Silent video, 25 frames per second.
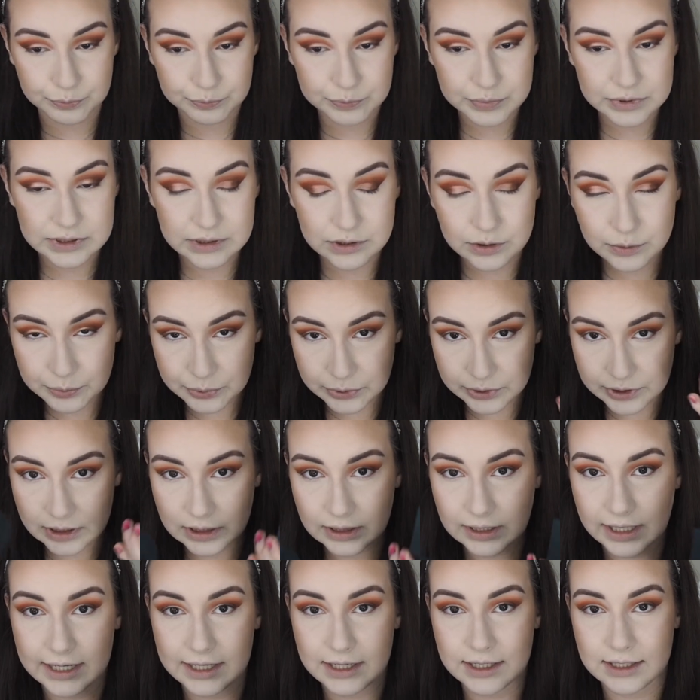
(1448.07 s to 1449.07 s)
still pretty
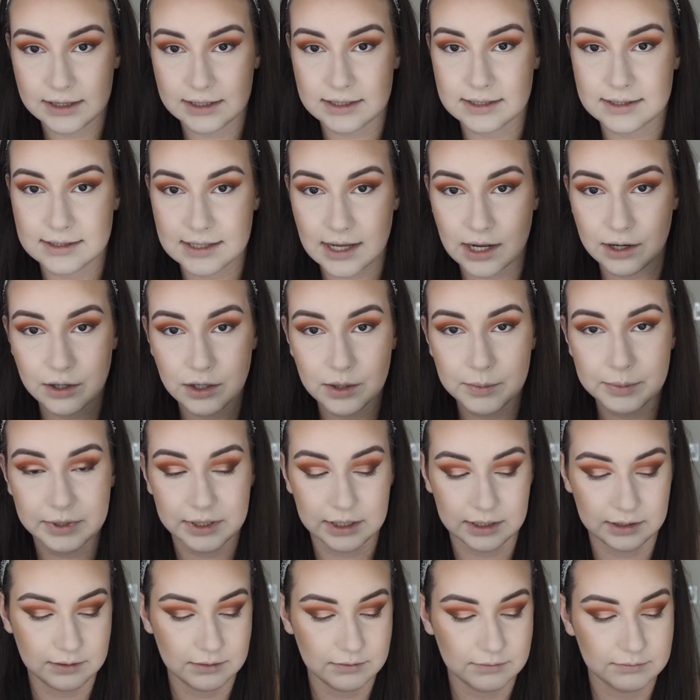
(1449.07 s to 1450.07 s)
light in the center,
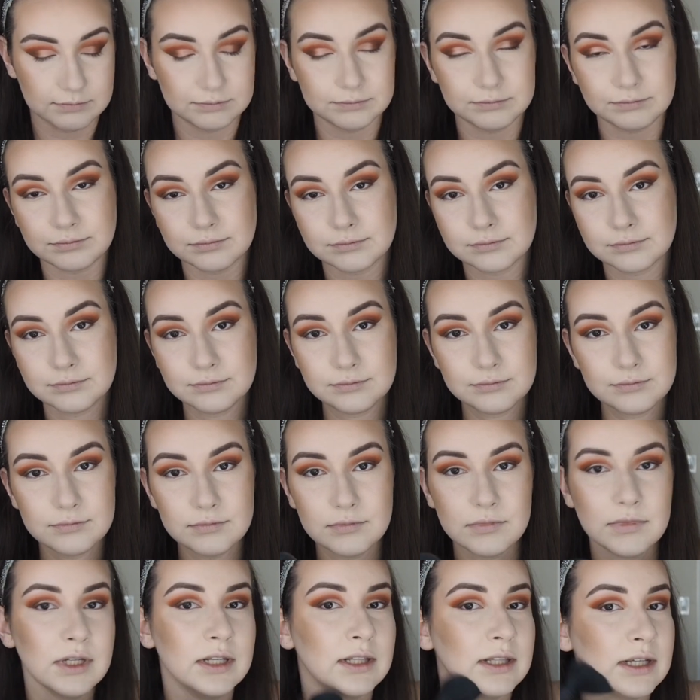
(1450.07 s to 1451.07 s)
but
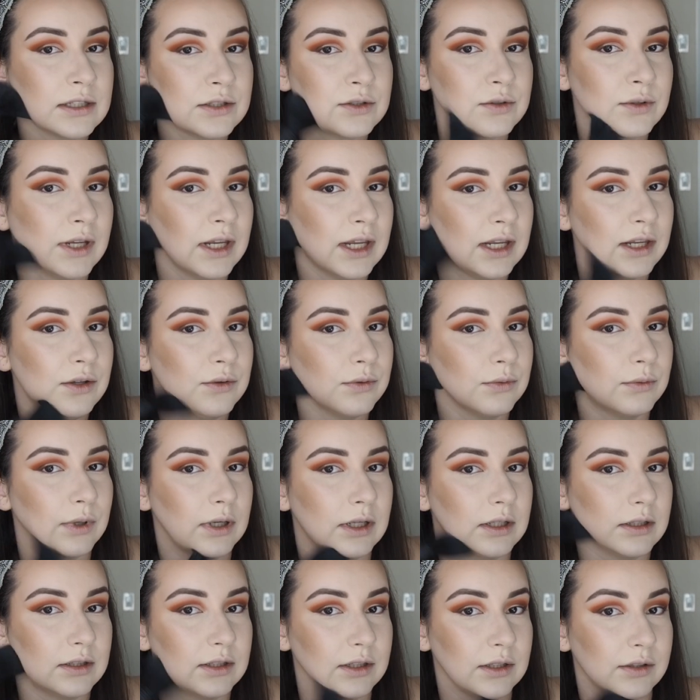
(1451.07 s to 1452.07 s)
that's okay. You
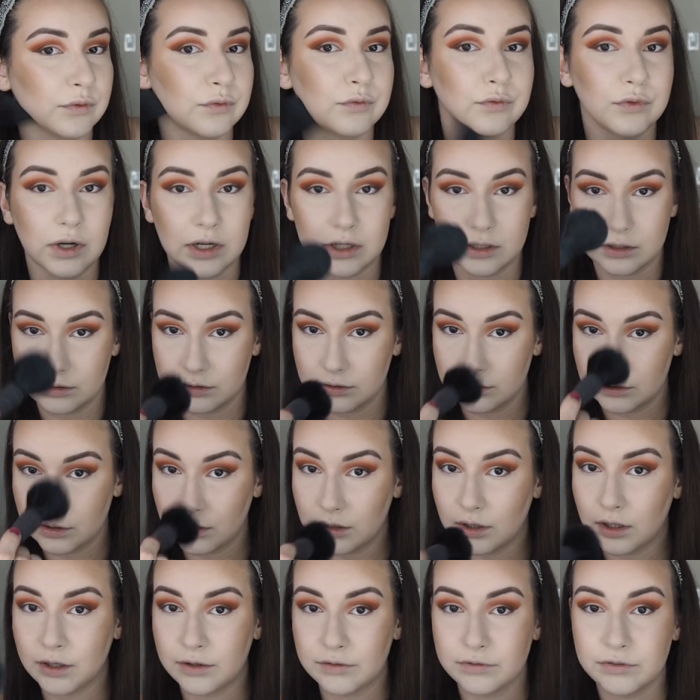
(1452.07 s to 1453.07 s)
want the front
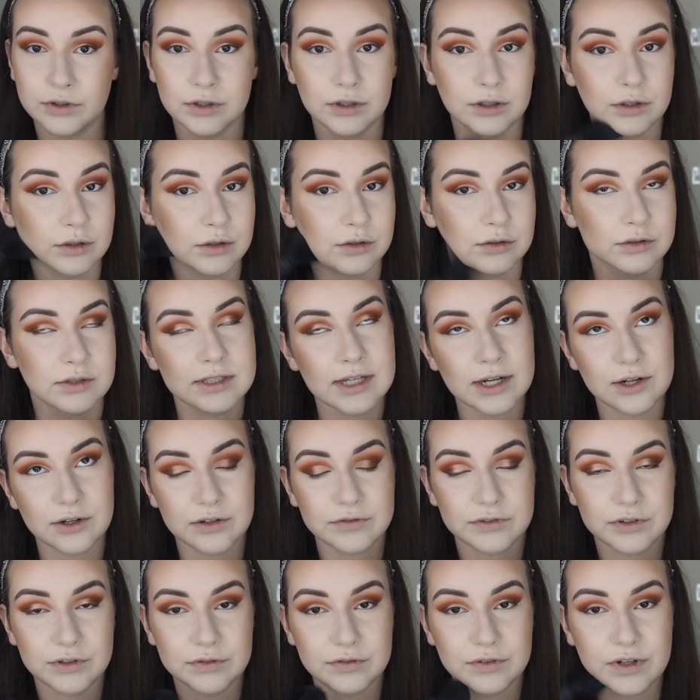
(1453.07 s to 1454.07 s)
of your, or center
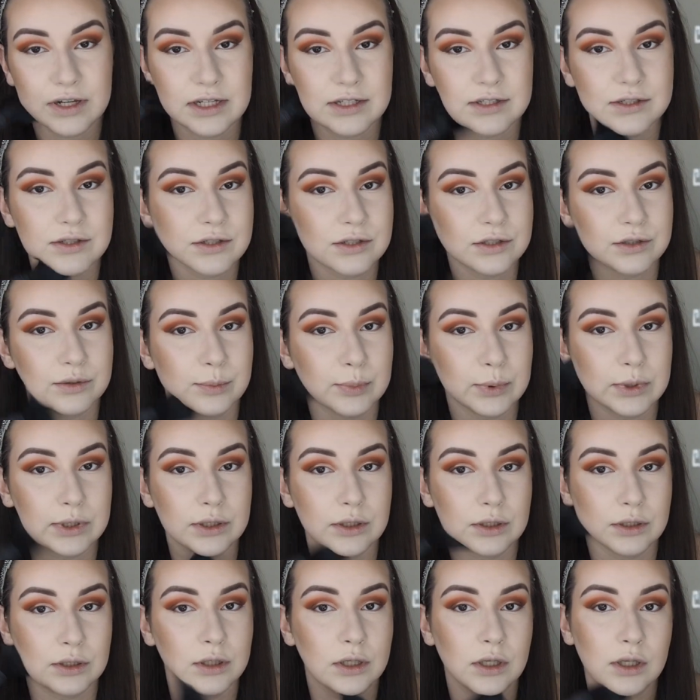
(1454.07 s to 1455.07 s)
of your face to
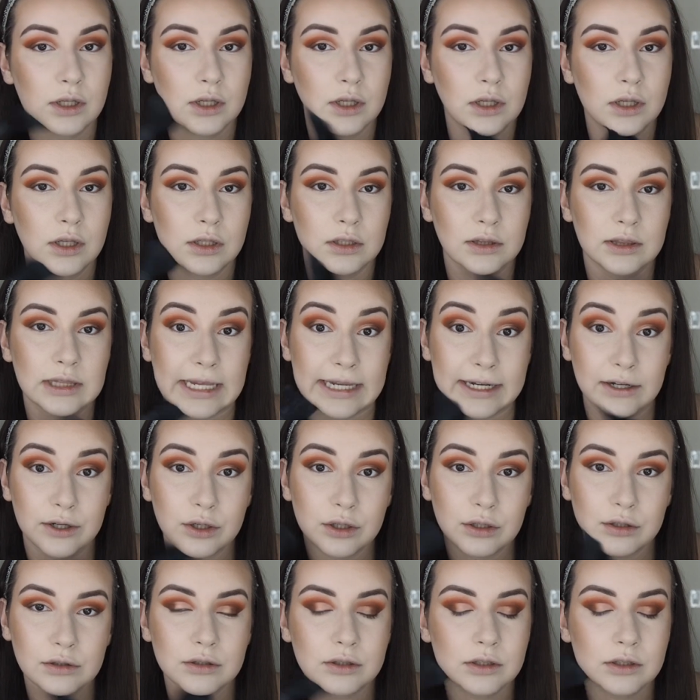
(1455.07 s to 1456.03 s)
be lighter